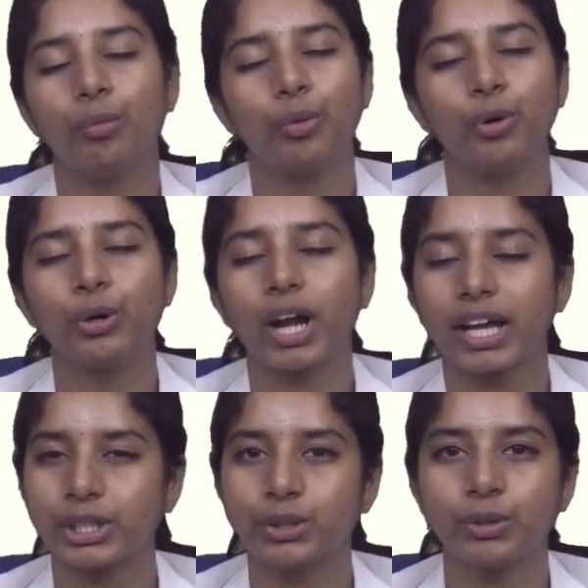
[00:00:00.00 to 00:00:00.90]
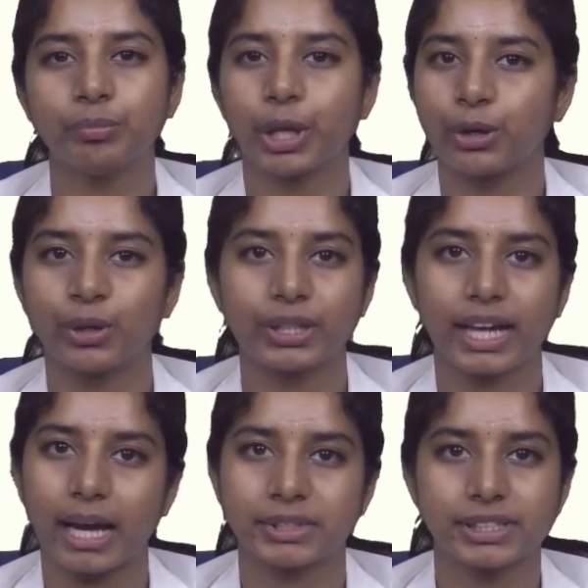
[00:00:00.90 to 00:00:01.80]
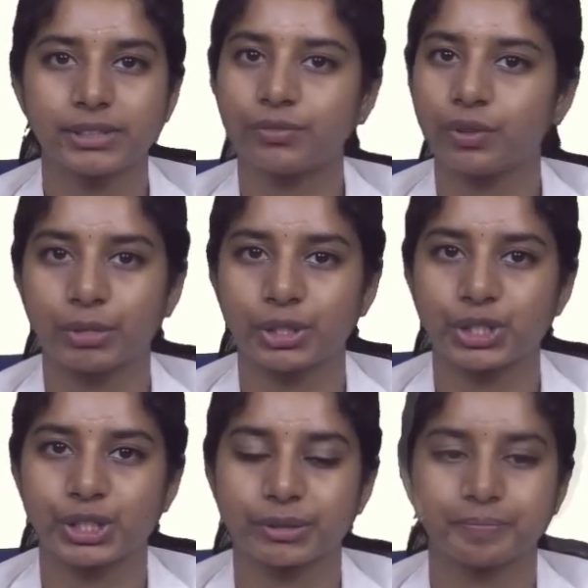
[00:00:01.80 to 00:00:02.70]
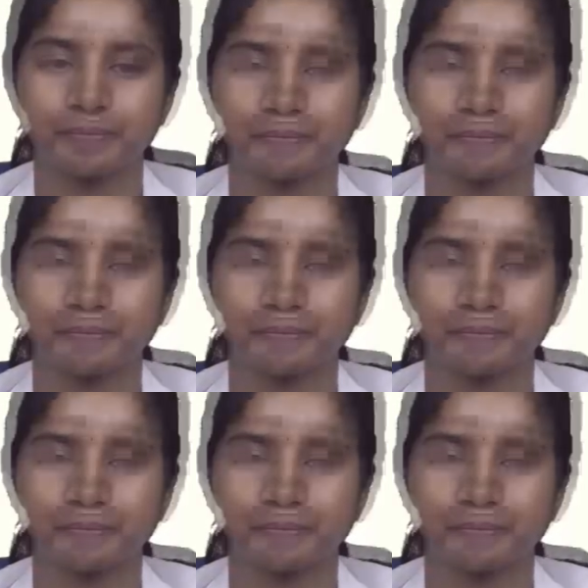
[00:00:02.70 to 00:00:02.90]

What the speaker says: more acute periodontal abscess formation.